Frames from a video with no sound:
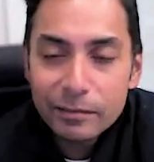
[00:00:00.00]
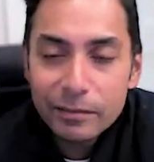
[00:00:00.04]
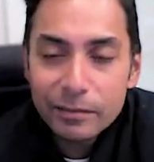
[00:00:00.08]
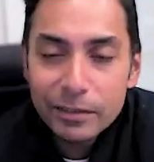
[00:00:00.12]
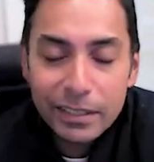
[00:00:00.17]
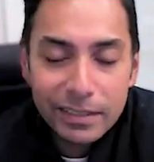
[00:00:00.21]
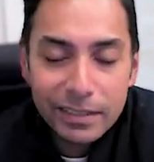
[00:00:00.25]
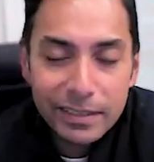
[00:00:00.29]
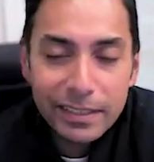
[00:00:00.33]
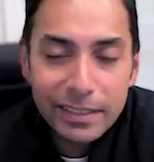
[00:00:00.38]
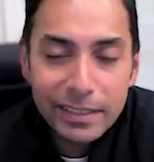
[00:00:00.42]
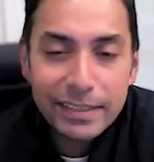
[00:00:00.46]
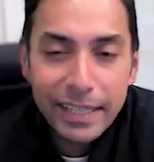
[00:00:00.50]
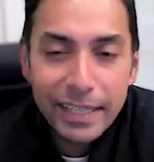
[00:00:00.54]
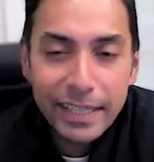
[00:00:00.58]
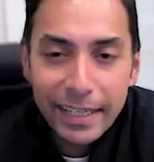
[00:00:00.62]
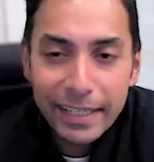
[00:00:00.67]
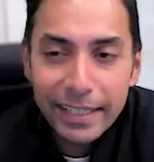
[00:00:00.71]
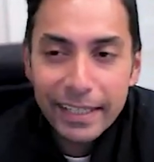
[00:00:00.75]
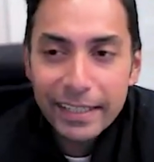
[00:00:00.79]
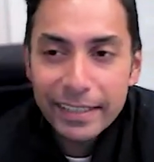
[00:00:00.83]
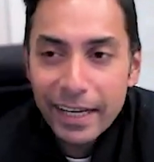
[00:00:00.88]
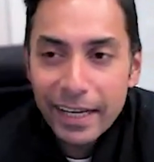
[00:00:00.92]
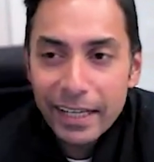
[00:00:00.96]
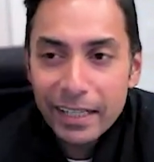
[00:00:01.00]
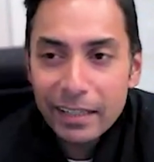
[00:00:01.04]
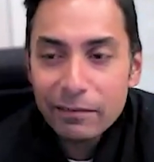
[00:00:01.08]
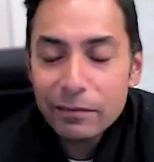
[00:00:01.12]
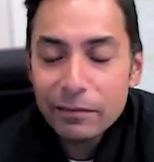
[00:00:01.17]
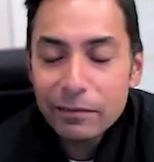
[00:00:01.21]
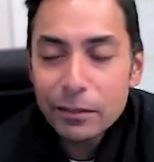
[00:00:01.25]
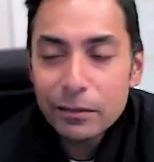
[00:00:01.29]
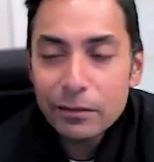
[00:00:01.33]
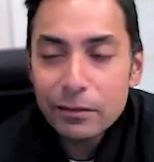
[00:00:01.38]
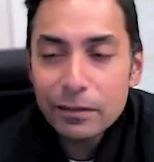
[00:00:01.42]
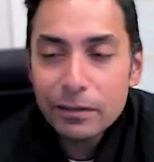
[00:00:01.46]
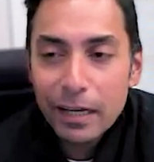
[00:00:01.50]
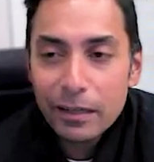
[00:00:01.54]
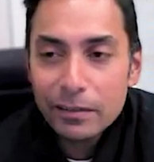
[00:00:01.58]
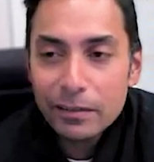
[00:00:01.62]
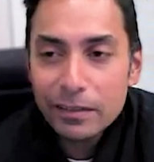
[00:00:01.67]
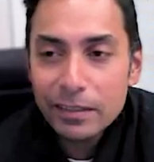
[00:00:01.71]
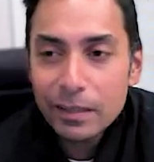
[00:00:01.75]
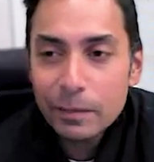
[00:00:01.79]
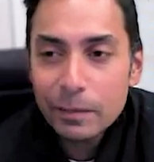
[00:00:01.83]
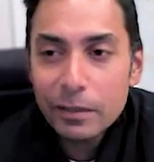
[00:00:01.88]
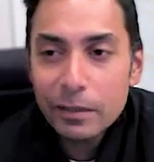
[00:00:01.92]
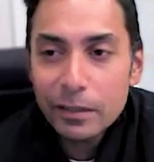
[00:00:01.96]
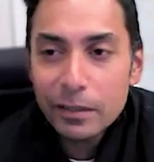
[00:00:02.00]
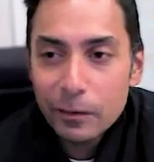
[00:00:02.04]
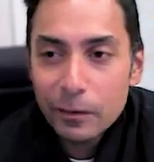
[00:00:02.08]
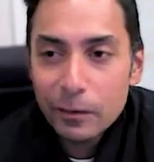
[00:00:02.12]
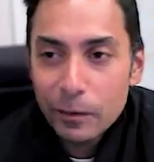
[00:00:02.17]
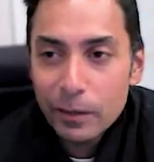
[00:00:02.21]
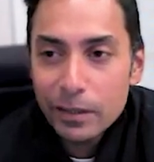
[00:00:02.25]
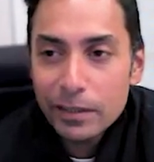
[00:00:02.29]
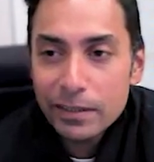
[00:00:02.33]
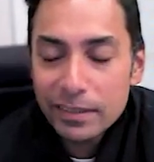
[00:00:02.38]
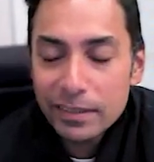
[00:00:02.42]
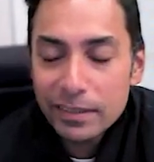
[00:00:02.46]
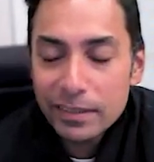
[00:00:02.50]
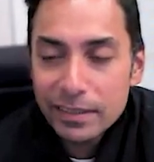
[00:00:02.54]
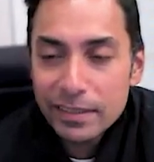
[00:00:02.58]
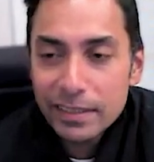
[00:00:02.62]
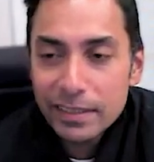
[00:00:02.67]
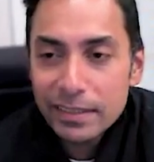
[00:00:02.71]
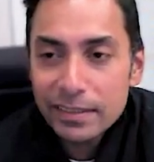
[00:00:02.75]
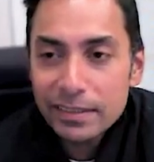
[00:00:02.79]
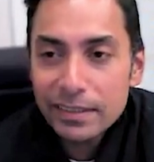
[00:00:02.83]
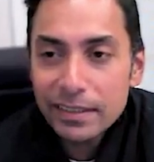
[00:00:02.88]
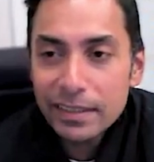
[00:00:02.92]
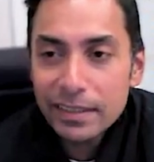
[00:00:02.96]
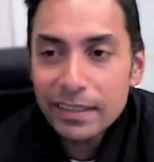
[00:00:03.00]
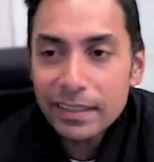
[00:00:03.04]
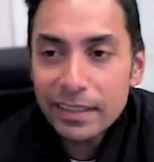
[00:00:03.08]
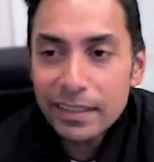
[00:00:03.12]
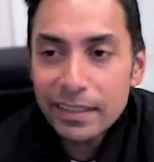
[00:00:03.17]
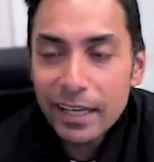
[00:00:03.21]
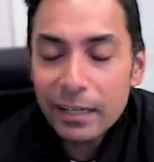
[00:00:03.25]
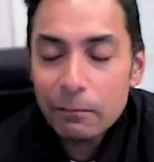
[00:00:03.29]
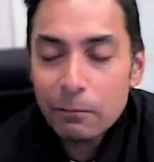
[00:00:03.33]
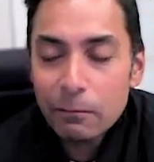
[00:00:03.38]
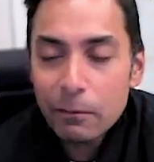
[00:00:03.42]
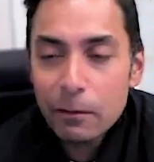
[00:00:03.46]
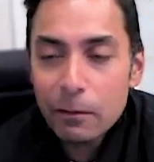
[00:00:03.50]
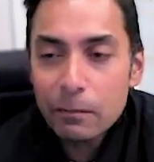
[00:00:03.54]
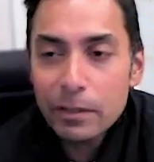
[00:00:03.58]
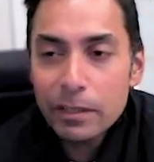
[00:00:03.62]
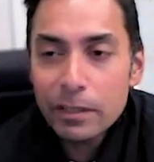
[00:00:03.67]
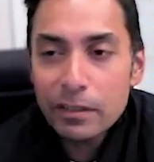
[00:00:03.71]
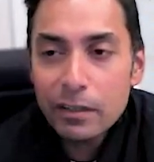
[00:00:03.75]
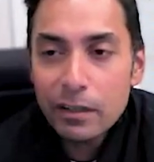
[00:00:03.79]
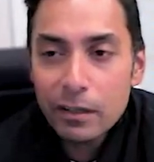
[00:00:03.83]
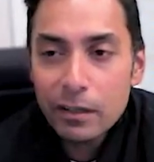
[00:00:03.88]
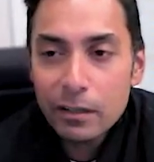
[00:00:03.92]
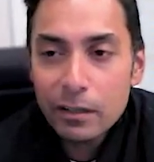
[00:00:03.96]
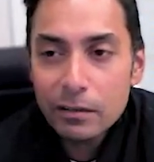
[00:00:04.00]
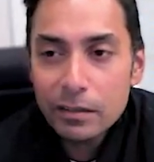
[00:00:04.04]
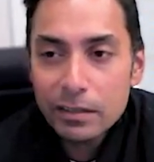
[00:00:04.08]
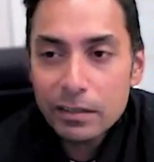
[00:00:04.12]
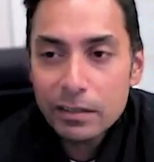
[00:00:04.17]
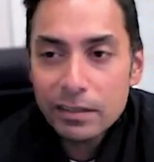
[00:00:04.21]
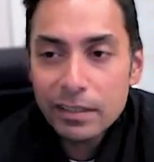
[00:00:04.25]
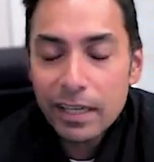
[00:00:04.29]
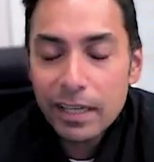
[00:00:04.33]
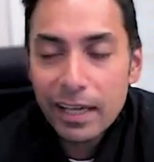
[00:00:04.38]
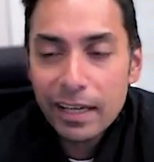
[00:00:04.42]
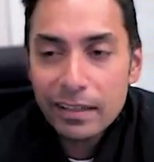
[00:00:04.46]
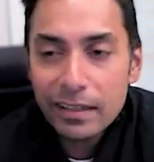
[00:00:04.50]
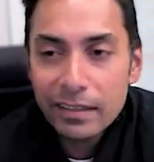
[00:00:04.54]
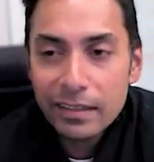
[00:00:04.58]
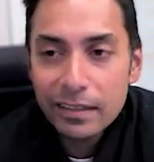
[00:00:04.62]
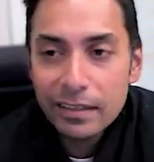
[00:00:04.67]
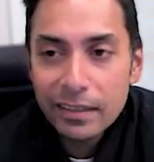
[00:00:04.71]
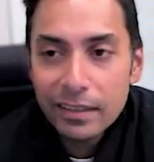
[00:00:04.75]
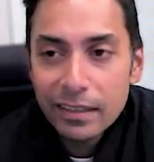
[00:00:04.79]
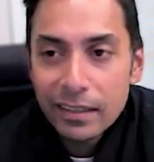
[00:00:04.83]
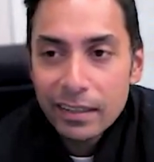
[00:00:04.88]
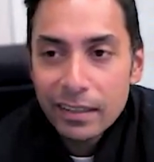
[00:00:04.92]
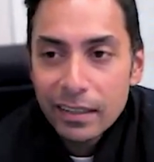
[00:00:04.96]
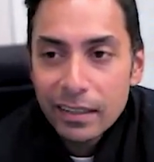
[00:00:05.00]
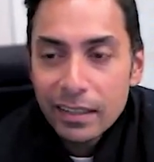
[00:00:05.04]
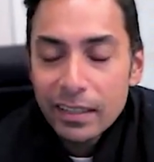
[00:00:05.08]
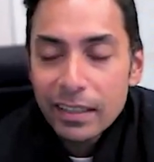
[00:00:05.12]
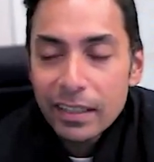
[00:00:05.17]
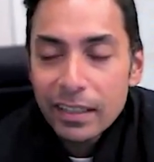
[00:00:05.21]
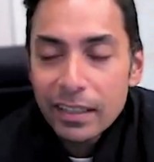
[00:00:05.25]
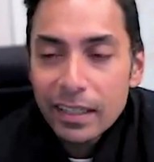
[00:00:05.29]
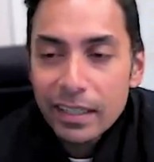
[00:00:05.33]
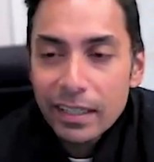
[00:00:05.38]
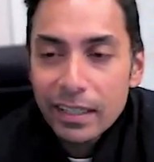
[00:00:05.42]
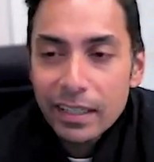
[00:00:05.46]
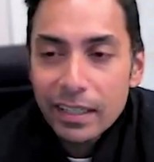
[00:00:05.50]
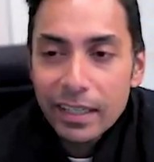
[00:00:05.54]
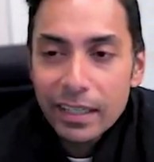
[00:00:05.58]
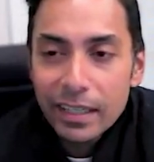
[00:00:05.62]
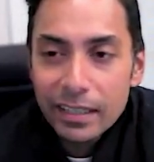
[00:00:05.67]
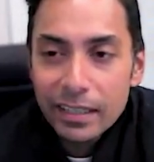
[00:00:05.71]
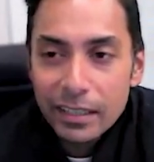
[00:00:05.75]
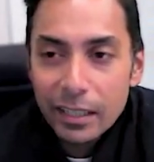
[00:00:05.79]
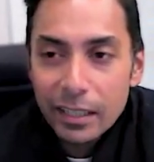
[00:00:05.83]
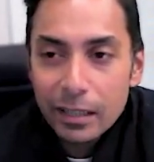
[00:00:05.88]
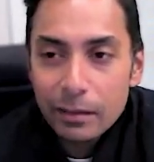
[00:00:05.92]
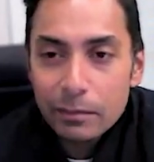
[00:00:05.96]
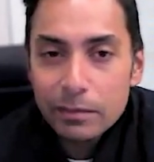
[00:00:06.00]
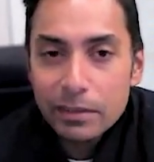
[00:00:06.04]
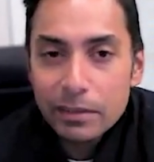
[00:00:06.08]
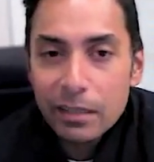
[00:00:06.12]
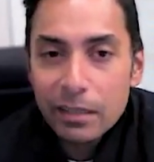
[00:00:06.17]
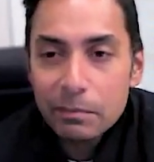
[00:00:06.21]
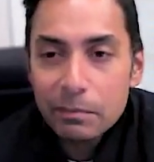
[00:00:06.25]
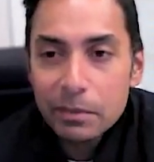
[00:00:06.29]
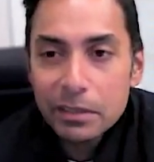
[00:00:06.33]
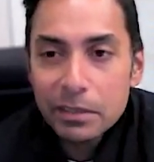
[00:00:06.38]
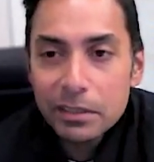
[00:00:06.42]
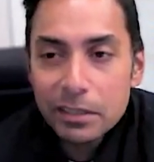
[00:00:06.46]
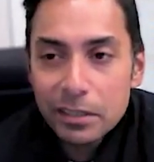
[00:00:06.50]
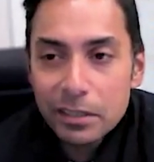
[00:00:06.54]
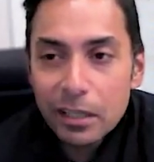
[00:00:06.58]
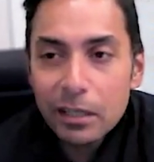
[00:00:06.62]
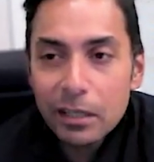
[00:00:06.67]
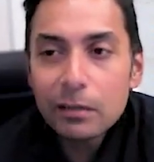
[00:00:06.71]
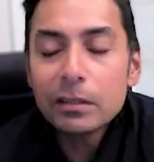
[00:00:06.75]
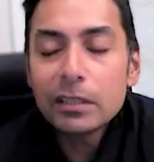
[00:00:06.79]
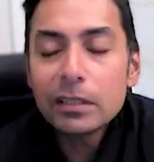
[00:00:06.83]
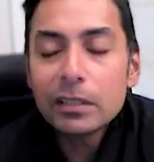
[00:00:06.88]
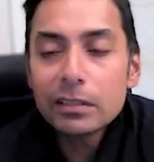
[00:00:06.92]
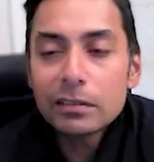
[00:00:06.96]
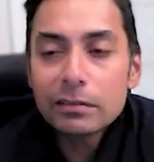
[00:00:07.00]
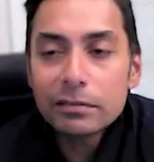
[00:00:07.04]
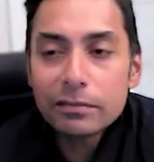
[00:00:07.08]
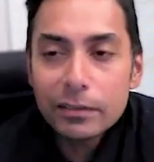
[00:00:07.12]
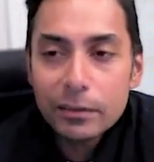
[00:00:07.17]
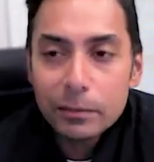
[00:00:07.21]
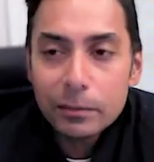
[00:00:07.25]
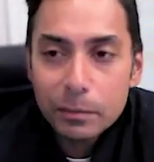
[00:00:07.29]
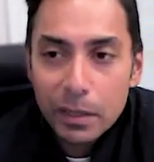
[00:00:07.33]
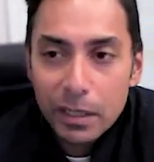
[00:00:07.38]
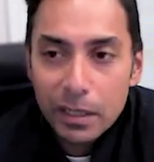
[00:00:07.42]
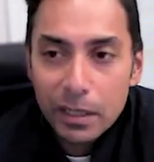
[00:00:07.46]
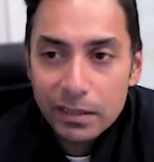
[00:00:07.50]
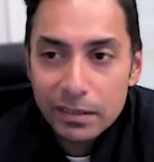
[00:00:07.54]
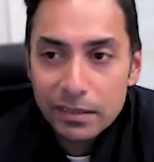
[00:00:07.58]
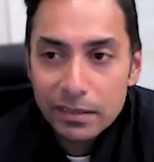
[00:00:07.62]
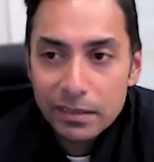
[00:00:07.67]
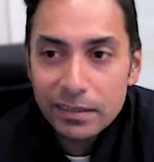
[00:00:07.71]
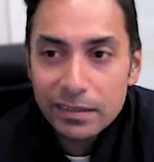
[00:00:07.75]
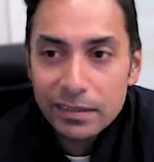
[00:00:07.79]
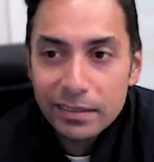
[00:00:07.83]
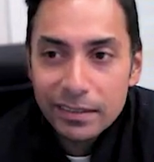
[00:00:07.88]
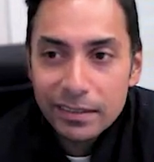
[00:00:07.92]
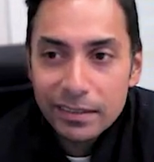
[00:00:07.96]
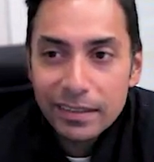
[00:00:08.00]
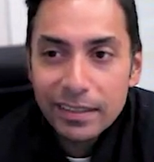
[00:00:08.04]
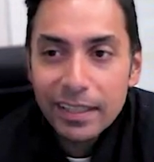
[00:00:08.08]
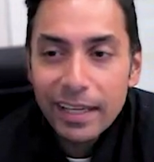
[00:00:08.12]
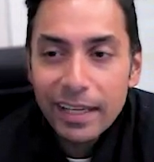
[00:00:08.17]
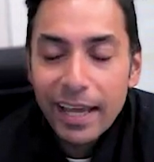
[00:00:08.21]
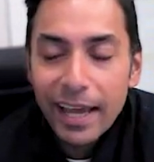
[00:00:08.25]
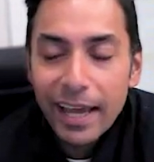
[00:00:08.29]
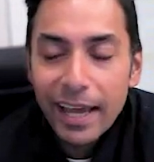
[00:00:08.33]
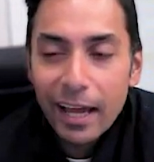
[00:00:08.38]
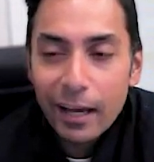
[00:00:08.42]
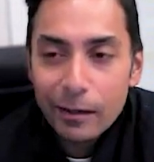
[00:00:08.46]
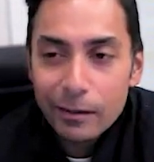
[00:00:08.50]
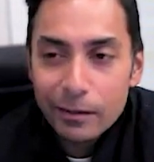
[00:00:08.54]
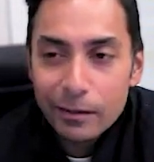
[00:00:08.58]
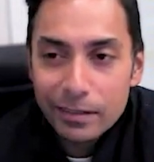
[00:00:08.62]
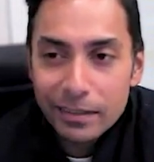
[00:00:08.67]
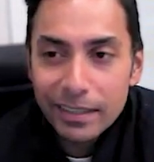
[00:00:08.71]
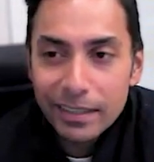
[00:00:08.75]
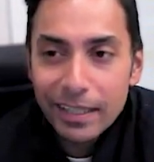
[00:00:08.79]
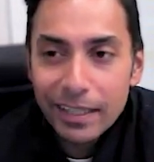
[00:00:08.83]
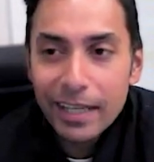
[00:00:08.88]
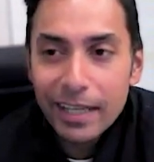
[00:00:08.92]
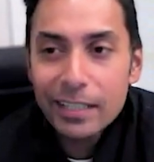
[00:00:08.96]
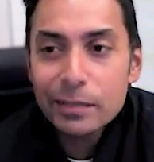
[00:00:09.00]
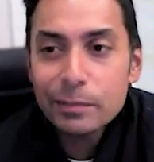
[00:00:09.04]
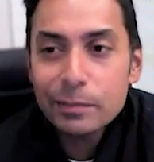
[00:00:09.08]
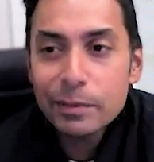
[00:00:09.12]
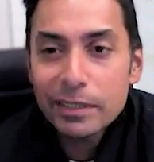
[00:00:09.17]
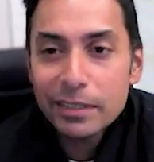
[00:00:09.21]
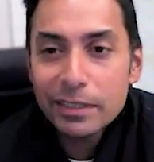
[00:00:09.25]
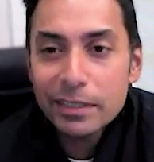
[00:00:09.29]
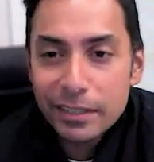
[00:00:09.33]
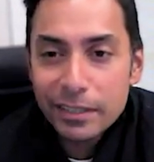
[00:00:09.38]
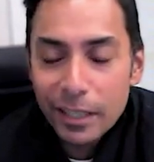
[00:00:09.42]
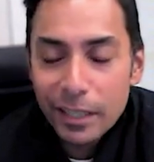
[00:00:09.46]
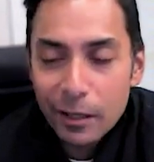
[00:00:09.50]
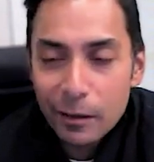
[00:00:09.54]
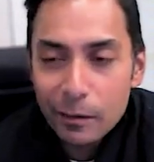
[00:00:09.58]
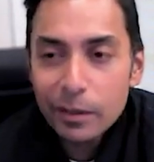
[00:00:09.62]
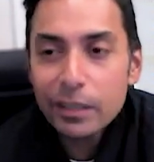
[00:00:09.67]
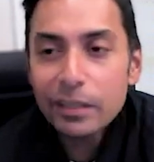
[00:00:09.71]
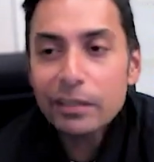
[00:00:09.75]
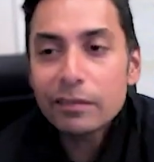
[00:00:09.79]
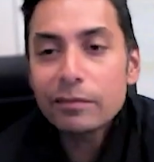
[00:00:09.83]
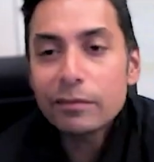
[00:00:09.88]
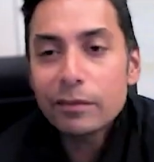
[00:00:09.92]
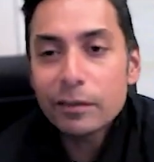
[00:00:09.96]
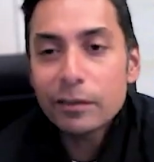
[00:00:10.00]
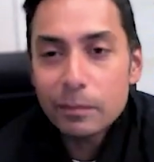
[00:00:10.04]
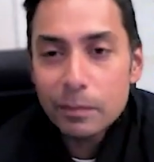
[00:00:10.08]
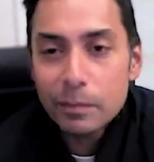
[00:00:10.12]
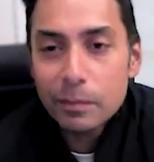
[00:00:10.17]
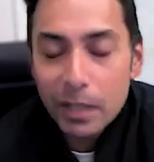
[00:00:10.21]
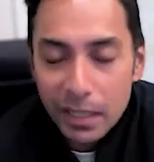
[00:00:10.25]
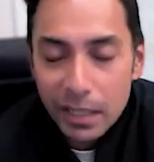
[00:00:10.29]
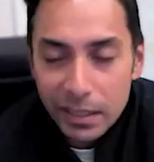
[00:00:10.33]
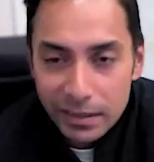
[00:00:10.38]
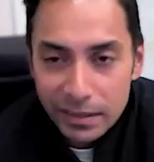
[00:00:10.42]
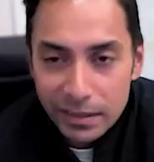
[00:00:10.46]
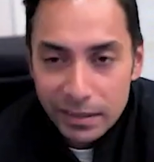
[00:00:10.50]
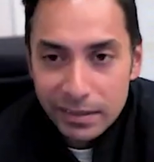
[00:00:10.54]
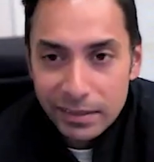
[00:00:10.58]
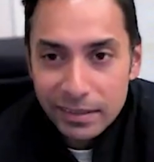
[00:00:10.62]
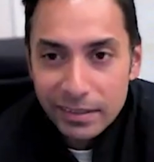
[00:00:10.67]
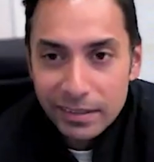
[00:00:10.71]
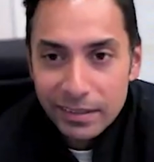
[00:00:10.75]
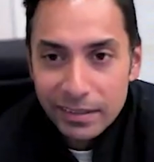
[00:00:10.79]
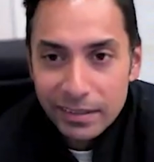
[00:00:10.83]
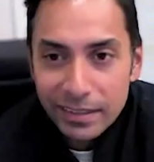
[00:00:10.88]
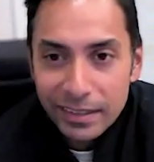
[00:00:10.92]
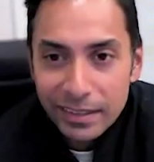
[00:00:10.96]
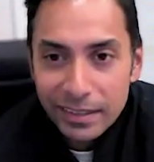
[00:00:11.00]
just the data and kind of tune out some of the noise in DC. And what we know is that incomes have been slowing for months. Housing has been slowing for months.